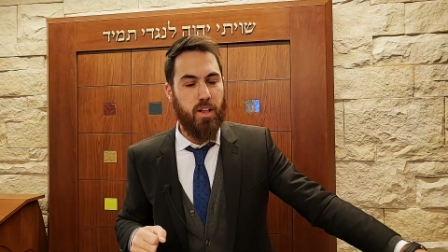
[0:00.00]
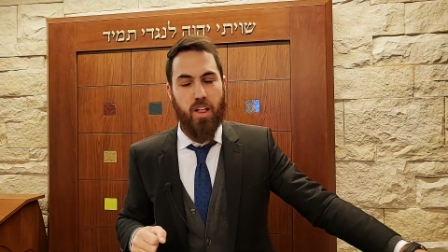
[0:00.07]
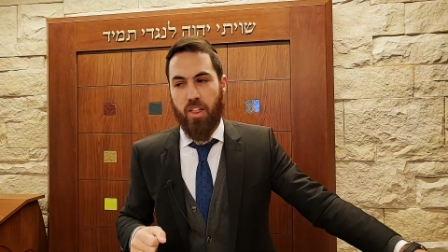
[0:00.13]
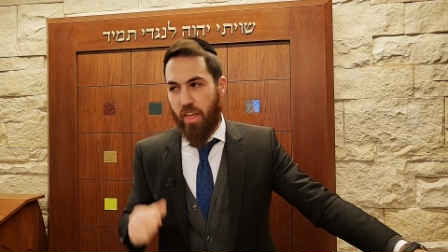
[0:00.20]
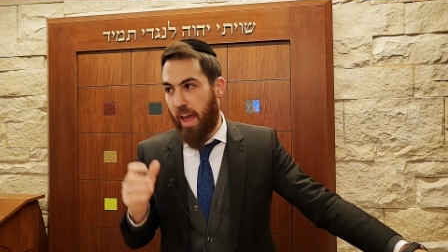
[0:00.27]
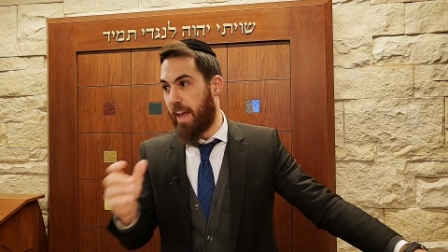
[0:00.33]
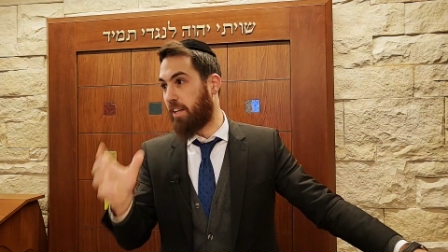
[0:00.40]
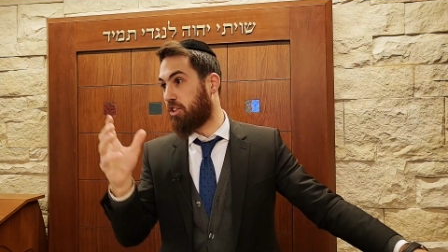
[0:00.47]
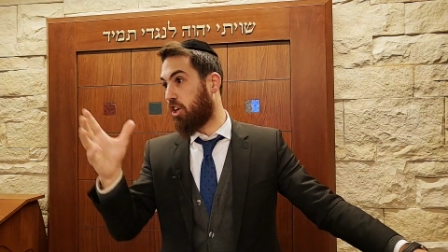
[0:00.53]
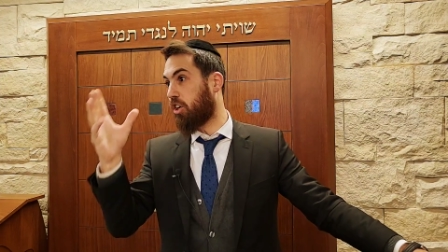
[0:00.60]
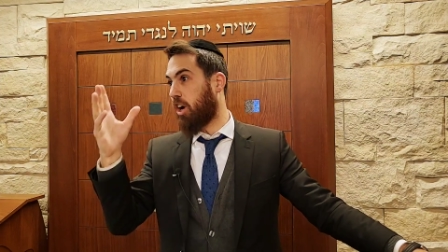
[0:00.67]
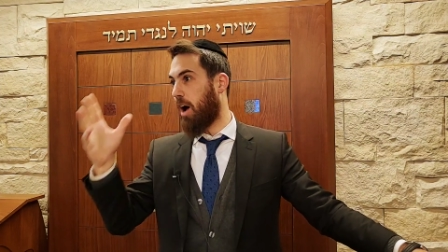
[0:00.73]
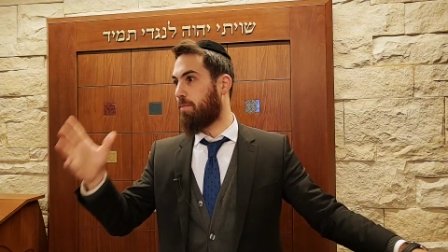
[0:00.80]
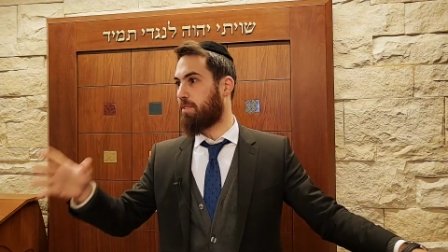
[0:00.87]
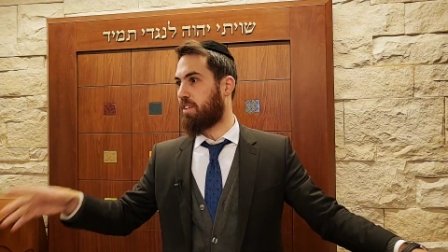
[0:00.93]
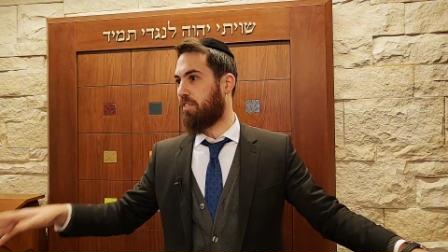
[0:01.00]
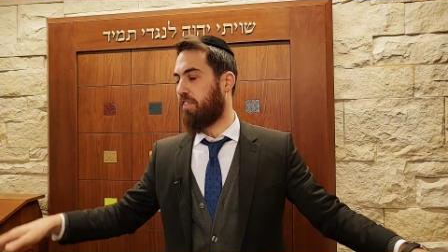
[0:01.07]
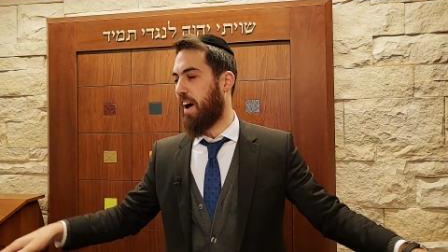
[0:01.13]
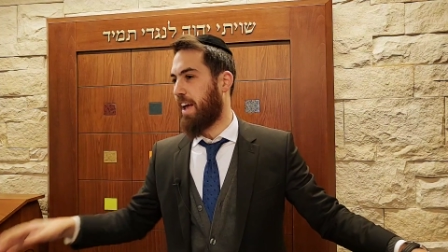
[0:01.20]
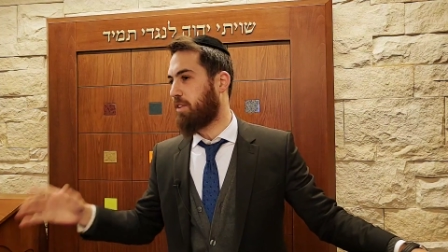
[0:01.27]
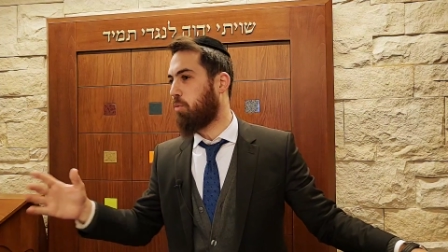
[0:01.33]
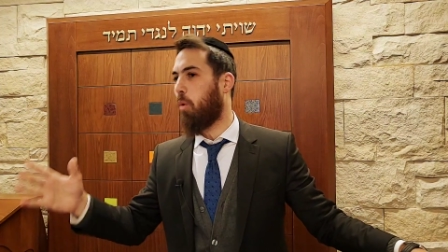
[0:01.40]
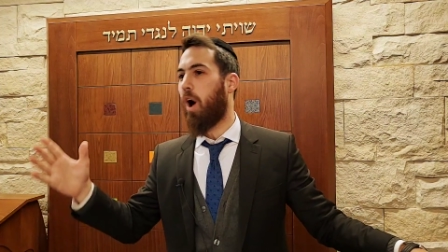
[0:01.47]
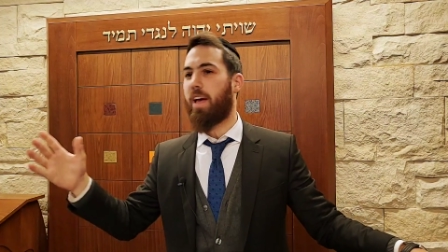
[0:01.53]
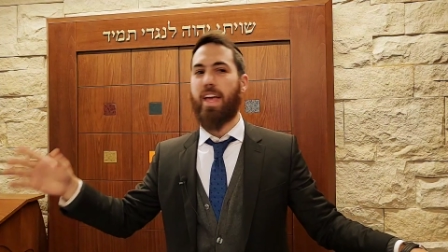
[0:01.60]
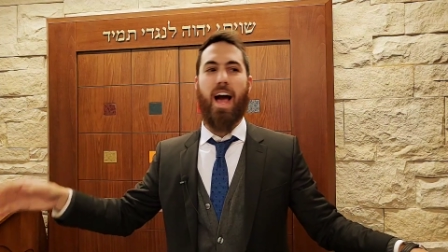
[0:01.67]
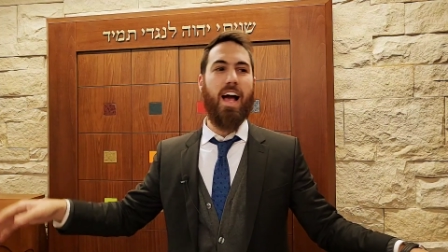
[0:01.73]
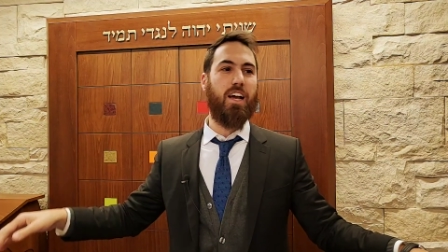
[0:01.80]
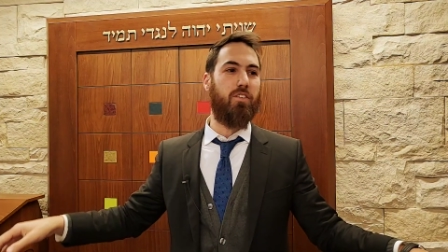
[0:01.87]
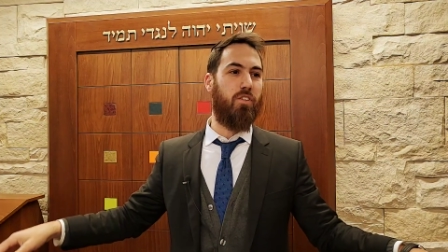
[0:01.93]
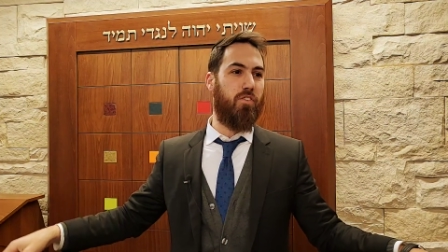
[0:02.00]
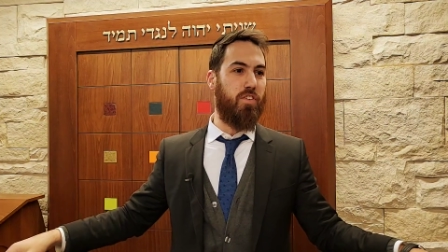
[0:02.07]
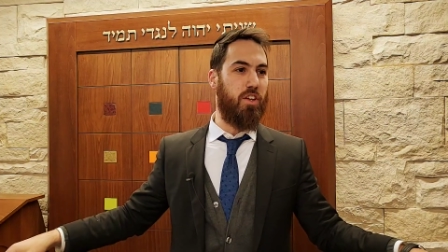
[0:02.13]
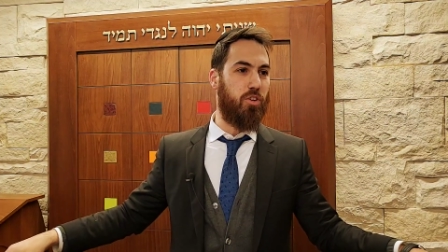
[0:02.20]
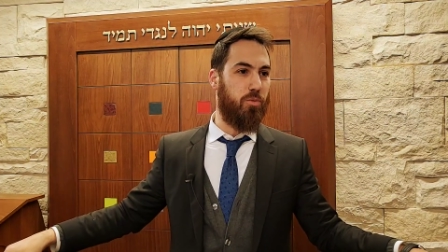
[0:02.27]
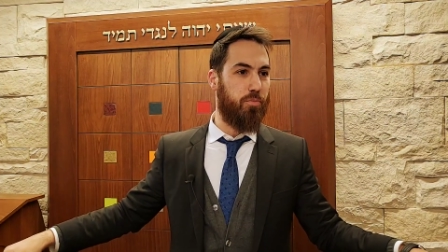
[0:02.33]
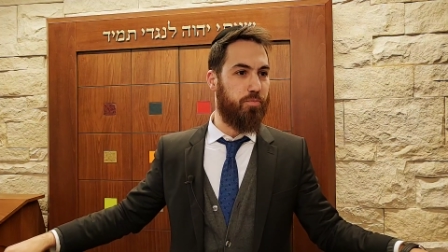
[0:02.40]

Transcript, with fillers: The angel comes to fight. Why Yaakov Avinu?